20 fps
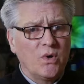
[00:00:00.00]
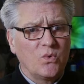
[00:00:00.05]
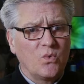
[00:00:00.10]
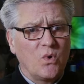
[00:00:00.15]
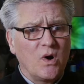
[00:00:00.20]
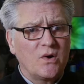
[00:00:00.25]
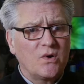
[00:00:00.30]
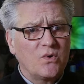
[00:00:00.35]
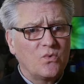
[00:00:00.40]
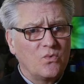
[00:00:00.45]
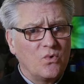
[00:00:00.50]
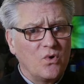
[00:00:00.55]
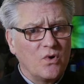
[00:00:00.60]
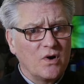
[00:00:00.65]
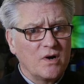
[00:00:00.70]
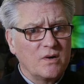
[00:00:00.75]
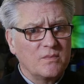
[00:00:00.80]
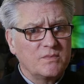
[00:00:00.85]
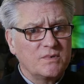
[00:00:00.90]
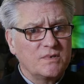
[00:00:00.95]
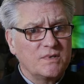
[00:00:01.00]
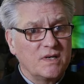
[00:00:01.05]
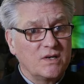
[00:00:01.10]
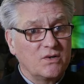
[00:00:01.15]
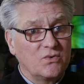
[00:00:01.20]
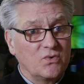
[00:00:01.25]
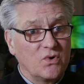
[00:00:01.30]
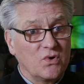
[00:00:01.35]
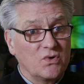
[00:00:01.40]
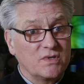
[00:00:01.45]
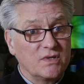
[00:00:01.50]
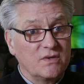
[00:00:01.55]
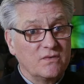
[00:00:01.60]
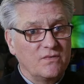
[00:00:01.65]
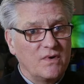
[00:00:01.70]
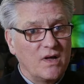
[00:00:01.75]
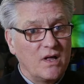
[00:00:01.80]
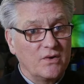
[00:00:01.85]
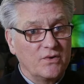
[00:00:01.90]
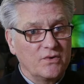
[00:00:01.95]
water warms, it grows in
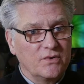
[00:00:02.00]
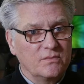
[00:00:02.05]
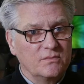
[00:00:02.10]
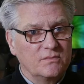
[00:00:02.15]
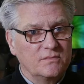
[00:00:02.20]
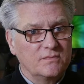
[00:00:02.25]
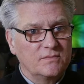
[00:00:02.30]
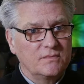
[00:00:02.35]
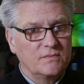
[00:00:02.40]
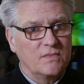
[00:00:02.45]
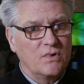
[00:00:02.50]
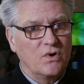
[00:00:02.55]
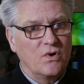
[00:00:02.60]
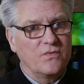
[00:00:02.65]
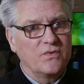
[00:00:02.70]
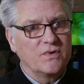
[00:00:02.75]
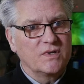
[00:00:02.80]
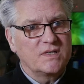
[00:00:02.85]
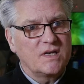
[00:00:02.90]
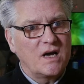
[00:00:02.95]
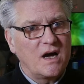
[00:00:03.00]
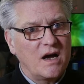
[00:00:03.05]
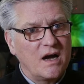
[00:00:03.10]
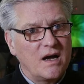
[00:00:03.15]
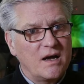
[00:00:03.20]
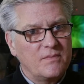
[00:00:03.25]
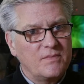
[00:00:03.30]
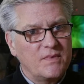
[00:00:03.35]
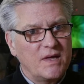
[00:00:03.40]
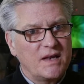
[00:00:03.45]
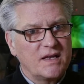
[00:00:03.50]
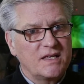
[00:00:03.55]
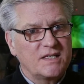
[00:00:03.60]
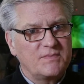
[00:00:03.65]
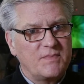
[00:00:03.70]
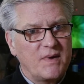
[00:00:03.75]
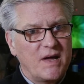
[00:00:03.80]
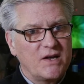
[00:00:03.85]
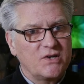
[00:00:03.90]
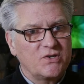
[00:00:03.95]
volume. Over time, that
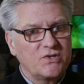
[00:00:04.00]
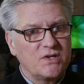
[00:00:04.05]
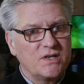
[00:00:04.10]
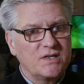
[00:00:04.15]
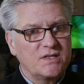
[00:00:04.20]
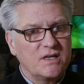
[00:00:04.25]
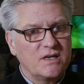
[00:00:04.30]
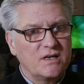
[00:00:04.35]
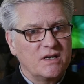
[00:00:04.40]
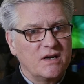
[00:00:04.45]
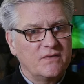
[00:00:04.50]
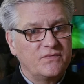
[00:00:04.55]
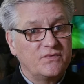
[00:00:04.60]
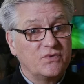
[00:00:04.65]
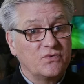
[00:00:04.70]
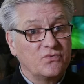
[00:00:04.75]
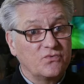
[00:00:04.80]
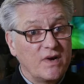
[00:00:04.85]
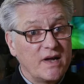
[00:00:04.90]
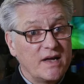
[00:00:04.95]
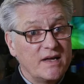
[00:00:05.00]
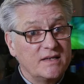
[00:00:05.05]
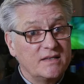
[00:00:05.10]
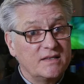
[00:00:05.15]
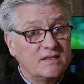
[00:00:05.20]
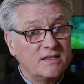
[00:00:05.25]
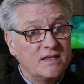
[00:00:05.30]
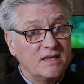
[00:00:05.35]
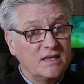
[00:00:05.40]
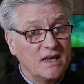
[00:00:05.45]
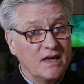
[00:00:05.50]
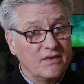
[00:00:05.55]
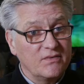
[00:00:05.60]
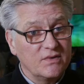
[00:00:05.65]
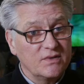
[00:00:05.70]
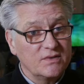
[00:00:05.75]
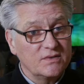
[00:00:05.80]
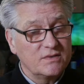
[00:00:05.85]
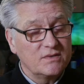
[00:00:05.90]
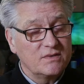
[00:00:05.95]
expansion is enough to raise sea
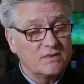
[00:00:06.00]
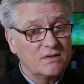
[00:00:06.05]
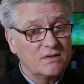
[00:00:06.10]
levels.